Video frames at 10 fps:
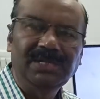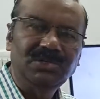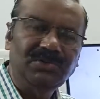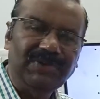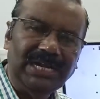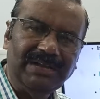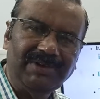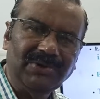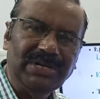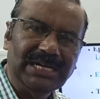So
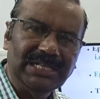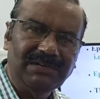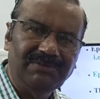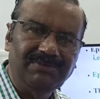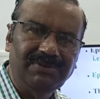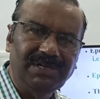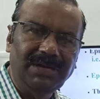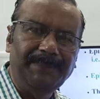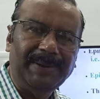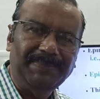whenever you hear the
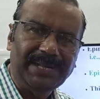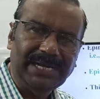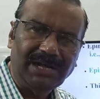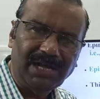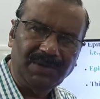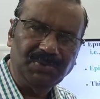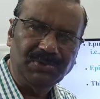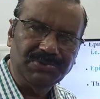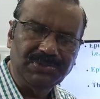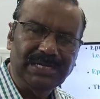word peptide
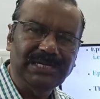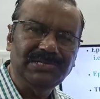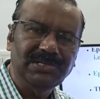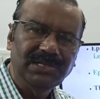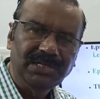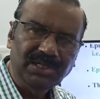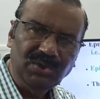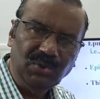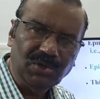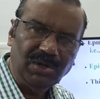hormones, that is
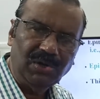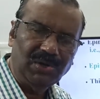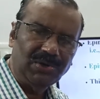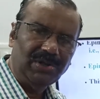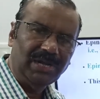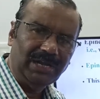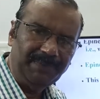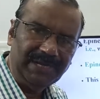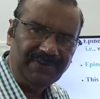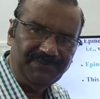glucagon or
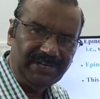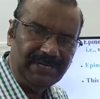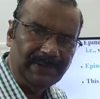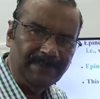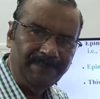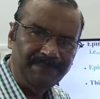epinephrine,